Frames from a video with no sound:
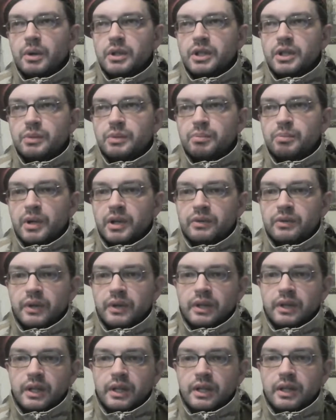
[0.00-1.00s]
which is
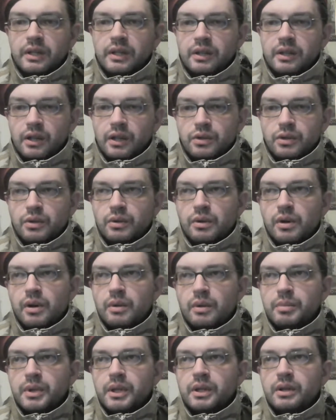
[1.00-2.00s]
perfectly
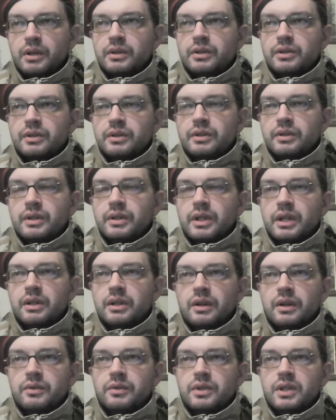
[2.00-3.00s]
natural because they
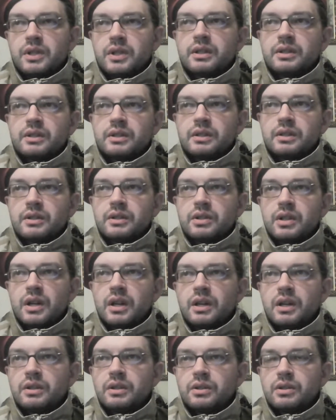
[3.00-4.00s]
have just
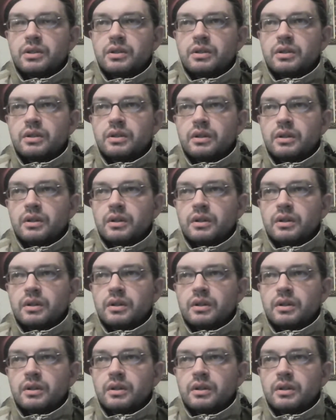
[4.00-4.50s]
changed